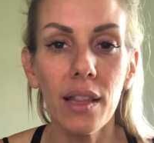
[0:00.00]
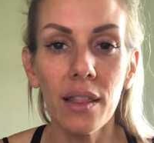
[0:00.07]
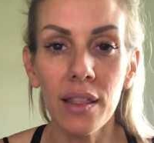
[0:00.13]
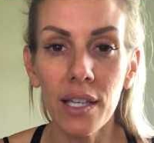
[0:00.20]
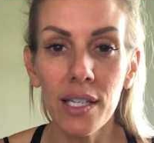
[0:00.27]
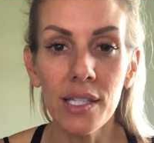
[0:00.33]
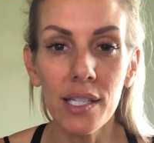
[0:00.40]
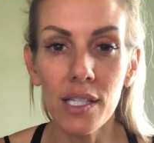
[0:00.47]

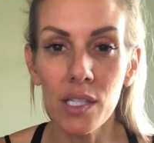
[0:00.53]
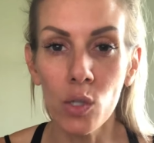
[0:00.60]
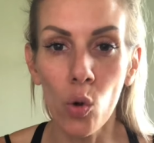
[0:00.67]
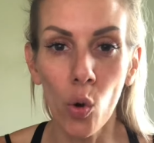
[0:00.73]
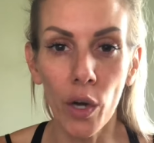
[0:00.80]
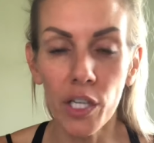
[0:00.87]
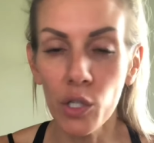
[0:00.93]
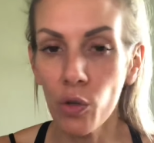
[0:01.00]
this is
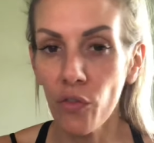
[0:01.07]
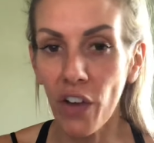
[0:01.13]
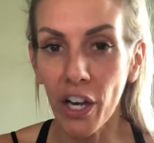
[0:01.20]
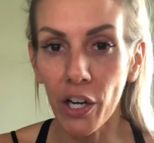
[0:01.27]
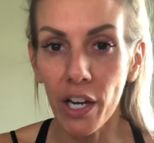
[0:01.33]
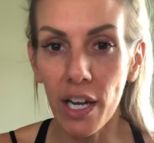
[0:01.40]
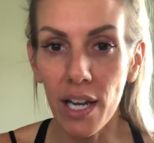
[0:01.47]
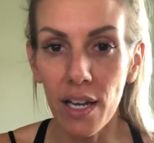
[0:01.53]
going to
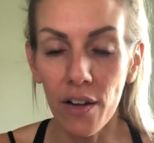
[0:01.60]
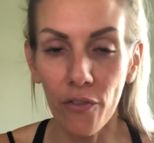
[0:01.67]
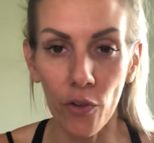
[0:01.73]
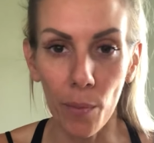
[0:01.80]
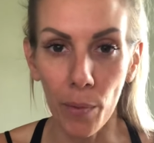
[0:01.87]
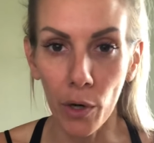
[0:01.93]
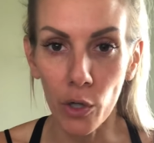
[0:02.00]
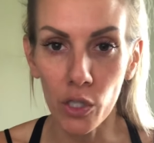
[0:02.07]
vary from
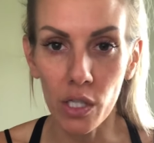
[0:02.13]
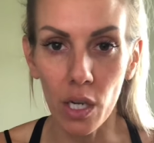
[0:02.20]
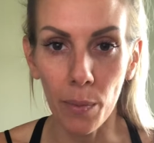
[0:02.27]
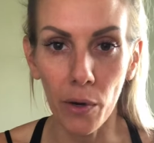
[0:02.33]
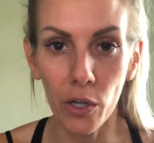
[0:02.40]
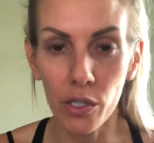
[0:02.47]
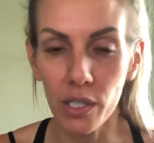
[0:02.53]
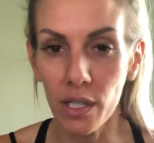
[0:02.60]
person to
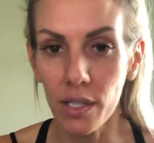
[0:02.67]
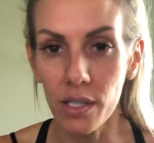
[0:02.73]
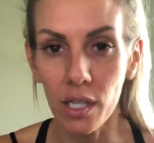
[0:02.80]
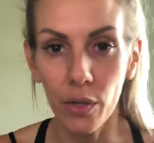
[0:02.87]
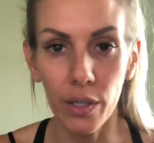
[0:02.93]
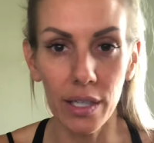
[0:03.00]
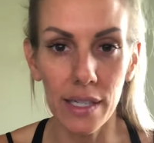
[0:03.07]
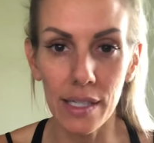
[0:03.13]
person, so
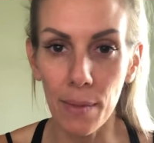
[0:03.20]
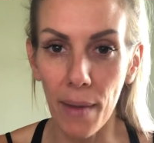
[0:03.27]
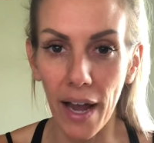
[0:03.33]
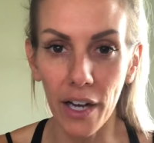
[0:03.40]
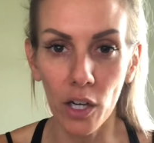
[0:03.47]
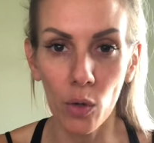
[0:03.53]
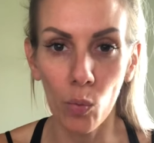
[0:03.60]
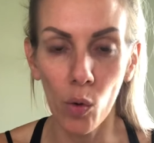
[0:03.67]
it doesn't
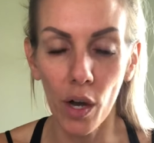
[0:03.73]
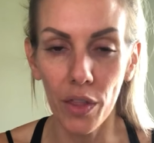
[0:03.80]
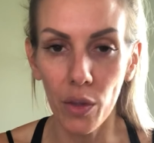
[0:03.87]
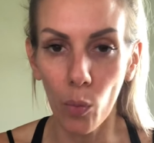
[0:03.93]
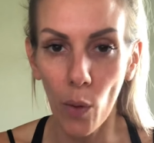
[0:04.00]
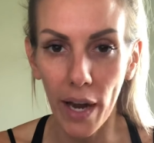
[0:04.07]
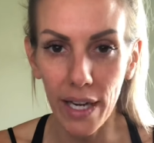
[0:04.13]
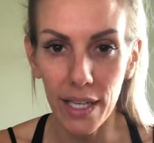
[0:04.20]
matter what the
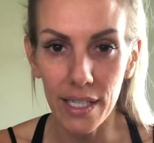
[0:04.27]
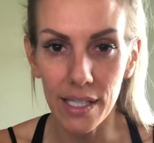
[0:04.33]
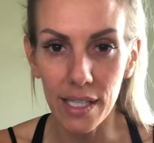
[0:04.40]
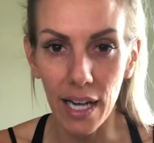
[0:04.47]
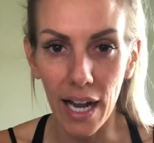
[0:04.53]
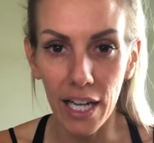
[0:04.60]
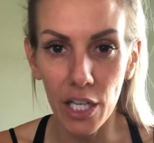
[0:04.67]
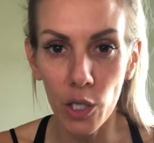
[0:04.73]
weight is that
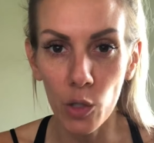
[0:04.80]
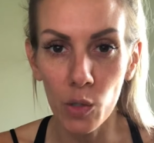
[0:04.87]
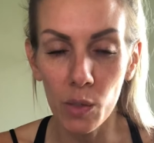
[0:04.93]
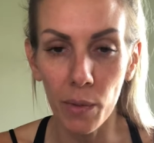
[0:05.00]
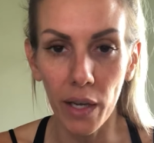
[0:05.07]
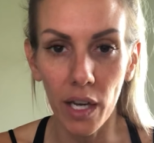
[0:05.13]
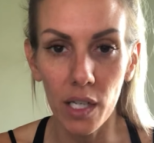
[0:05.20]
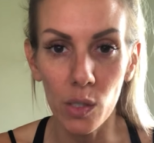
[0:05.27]
I use,
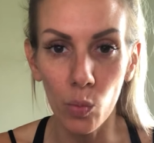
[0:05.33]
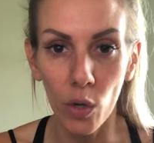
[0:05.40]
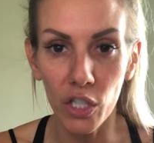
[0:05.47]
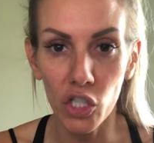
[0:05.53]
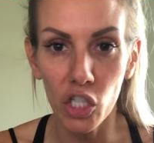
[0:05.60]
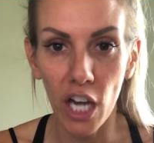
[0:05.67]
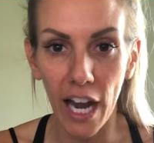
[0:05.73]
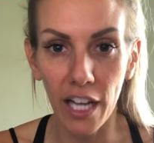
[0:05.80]
because
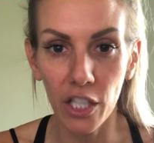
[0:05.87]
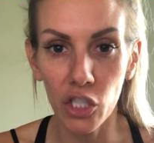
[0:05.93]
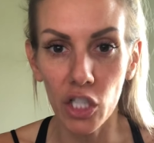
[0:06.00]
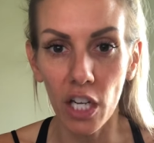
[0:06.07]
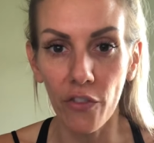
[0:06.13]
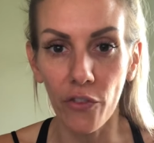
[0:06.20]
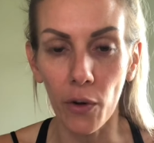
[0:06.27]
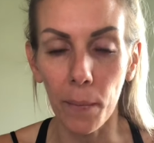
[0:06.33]
what's
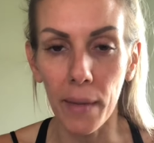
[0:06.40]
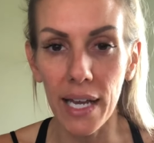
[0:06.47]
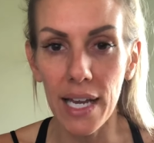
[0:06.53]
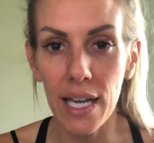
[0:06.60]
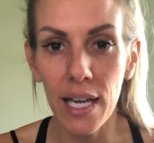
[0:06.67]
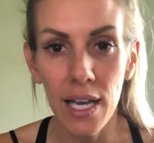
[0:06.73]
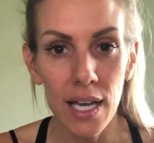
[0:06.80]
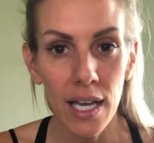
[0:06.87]
challenging for me
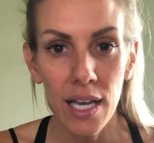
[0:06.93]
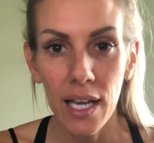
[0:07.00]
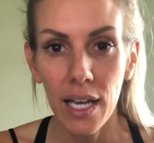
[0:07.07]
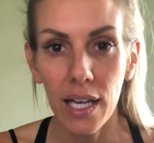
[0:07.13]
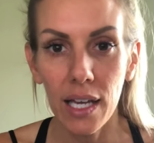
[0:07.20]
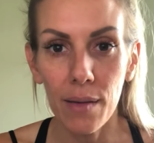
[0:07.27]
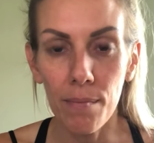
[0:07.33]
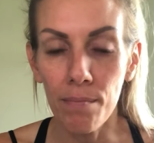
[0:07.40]

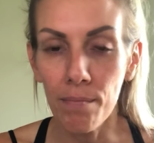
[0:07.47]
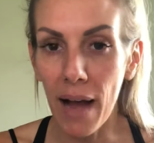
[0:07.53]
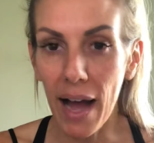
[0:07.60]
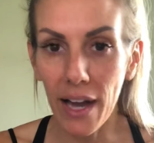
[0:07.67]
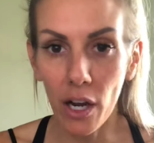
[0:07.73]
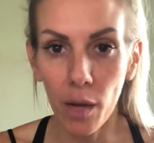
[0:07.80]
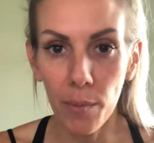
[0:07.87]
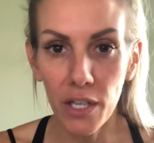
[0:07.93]
might
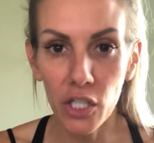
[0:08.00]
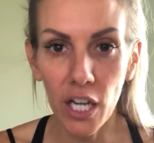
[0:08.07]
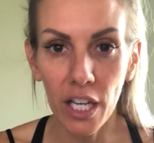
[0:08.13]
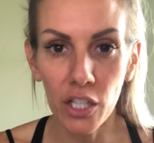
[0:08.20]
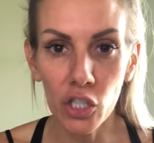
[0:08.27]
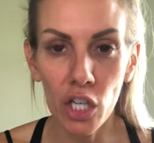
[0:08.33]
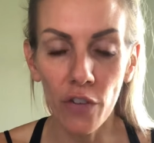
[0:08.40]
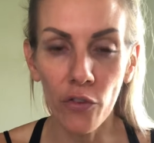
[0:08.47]
not be
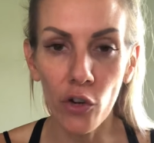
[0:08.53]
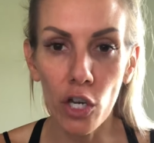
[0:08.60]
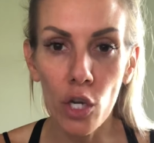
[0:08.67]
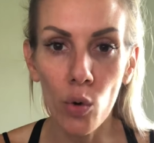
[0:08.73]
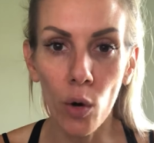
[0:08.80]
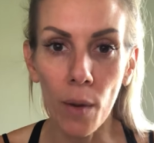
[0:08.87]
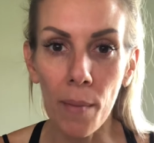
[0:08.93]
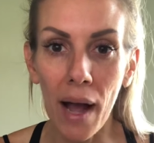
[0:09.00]
challenging for you
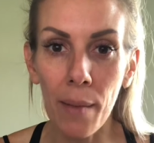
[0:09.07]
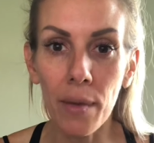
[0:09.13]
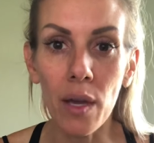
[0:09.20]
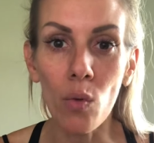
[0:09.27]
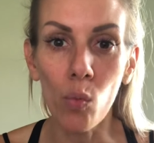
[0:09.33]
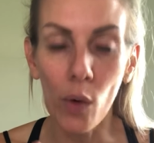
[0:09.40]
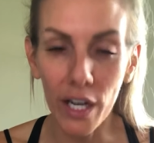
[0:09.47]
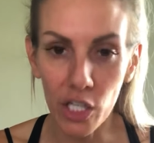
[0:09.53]
or might be
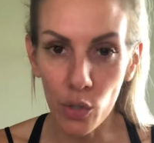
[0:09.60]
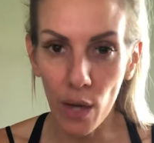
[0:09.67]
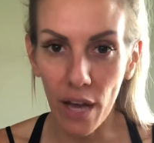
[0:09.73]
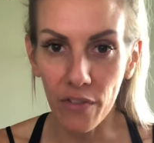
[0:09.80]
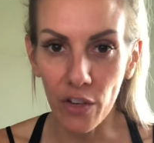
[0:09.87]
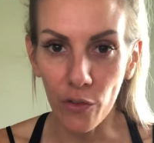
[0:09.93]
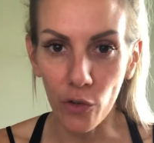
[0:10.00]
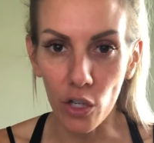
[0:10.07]
way too
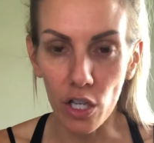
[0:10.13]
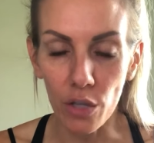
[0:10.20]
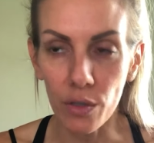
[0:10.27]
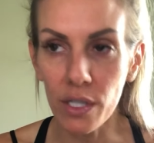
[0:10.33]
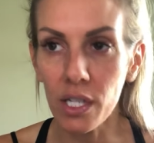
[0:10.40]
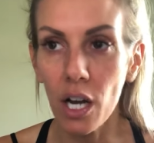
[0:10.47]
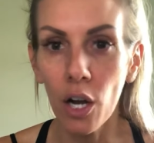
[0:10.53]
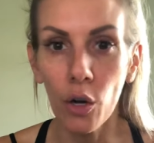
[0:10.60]
heavy for you.
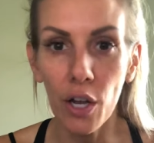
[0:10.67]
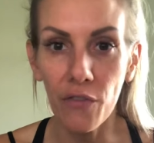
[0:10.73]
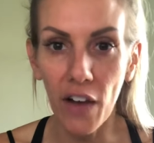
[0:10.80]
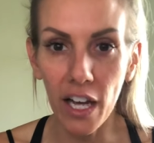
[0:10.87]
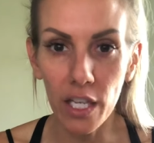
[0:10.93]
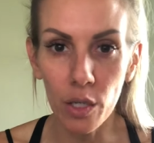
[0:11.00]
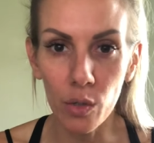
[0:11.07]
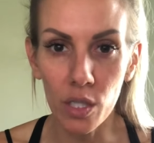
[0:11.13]
So if I
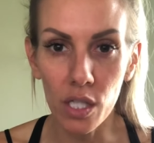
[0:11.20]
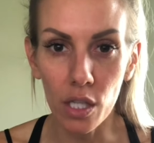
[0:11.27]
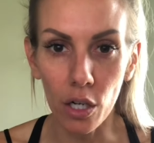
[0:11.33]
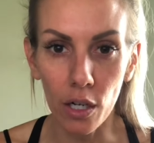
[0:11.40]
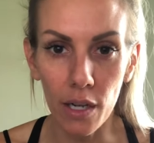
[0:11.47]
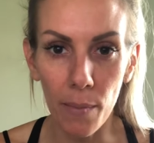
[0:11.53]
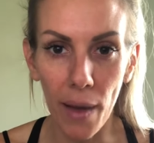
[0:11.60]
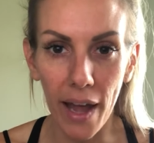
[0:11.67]
use
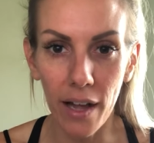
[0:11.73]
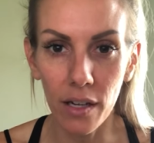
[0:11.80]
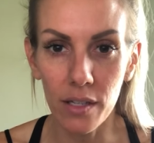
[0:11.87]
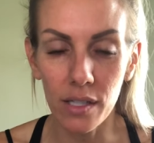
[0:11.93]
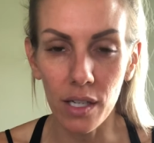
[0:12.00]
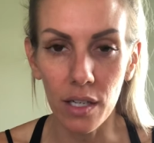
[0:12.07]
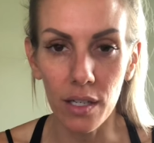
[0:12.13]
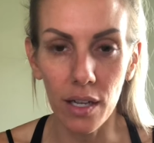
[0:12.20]
30
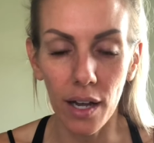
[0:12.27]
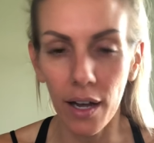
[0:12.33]
pounds on